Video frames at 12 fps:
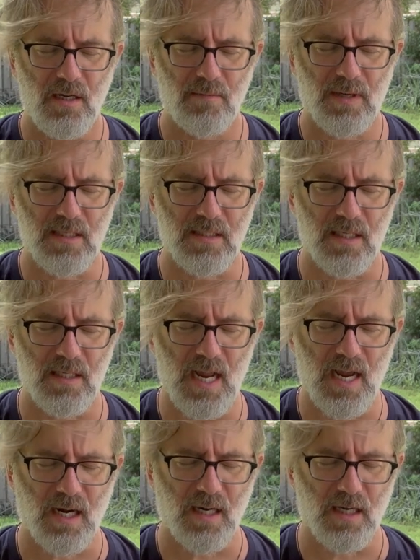past the
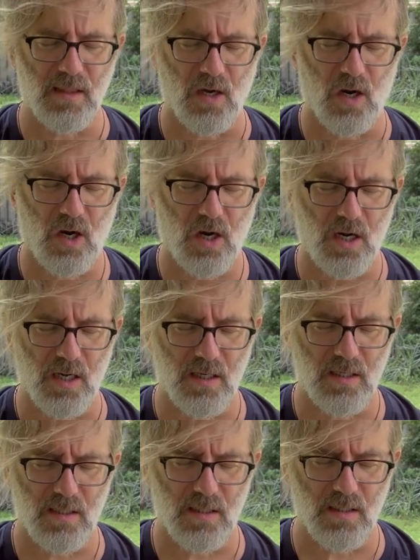neck and the heart,
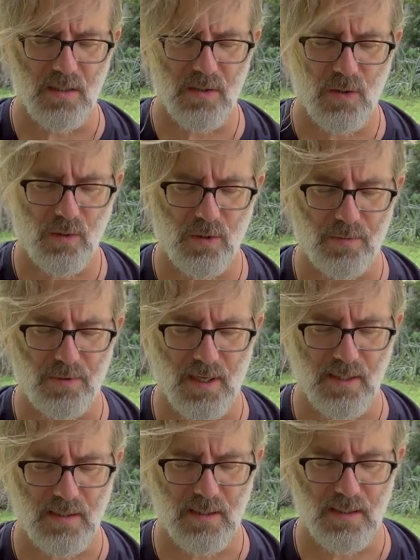and the solar
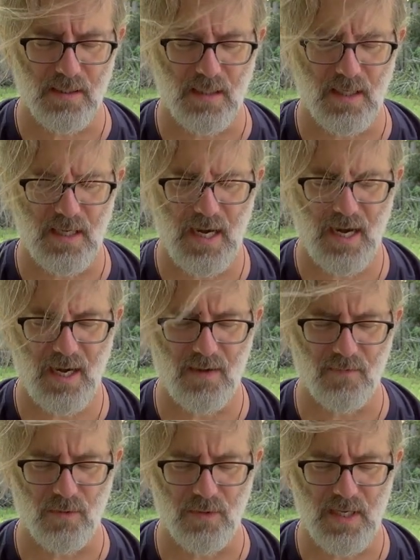plexus, and the
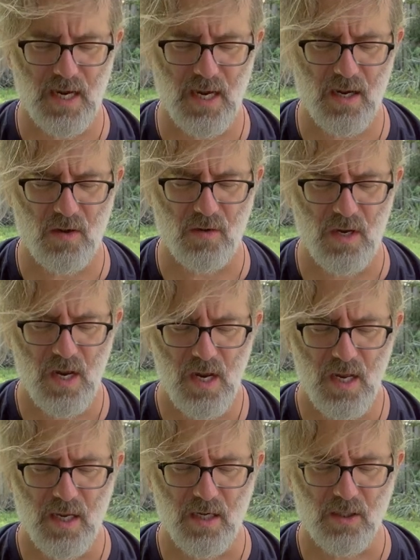navel down,
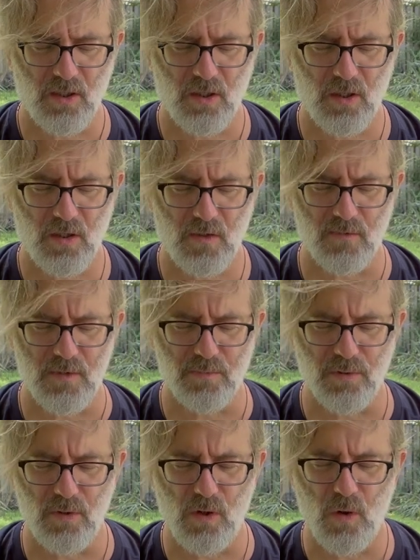and it curves
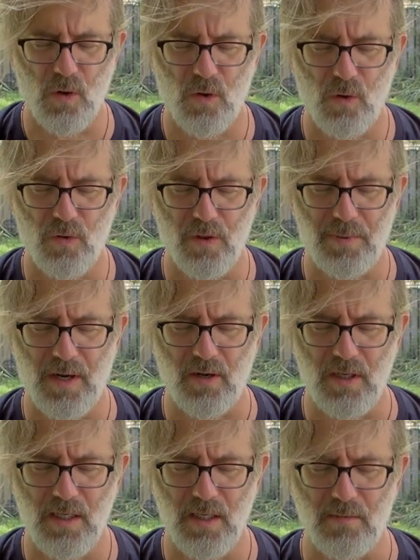below the
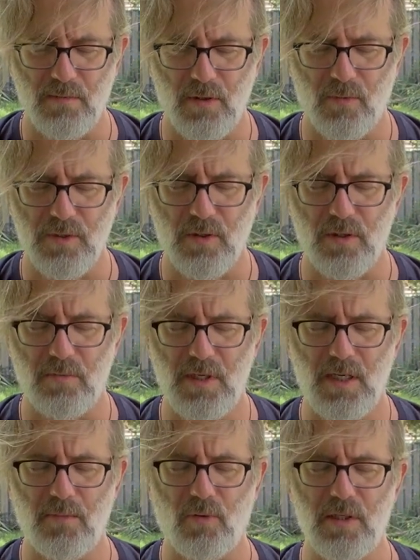perineum, below what's called the
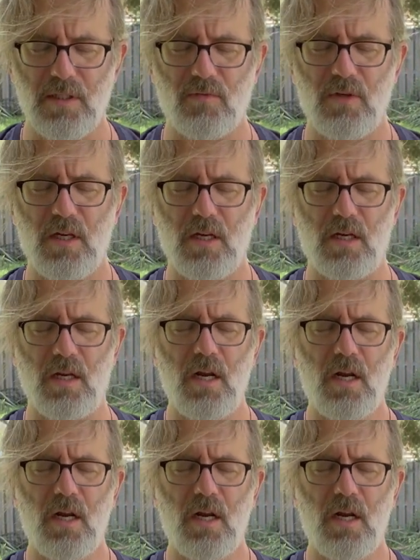meeting point of yin.